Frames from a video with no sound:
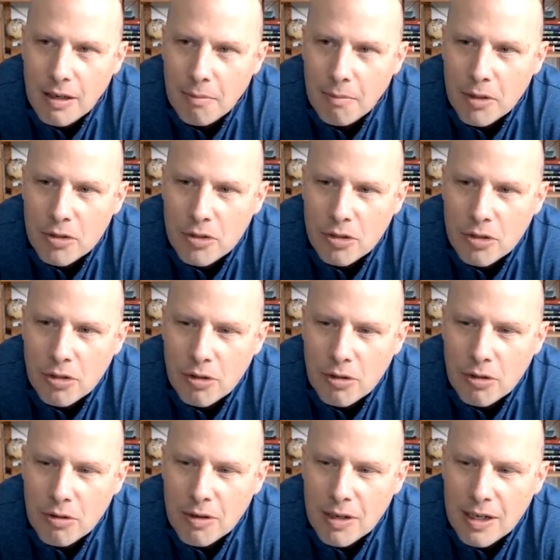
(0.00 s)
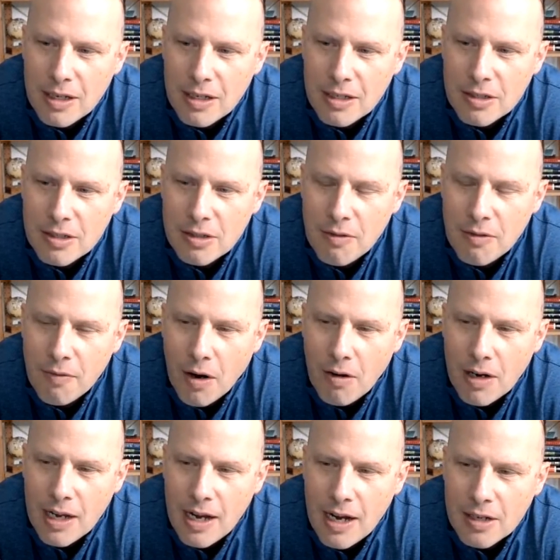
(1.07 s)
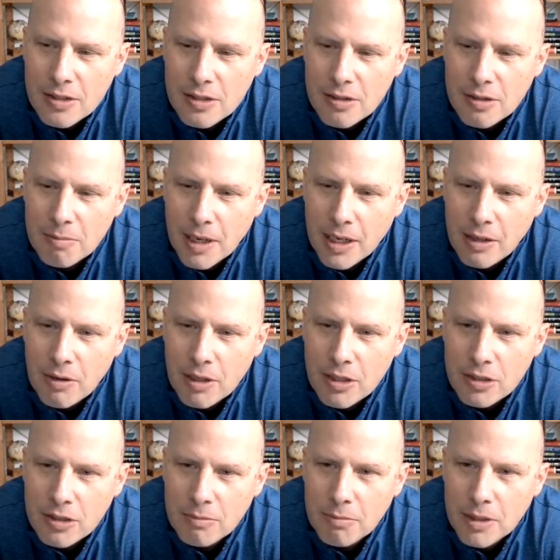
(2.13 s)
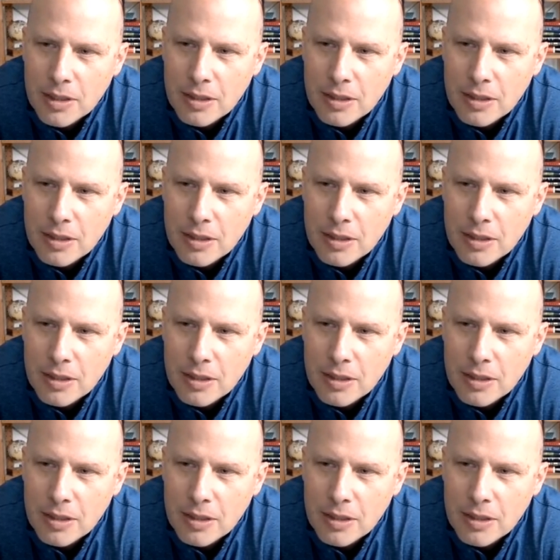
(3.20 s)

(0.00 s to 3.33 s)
Number two is you've already answered my question,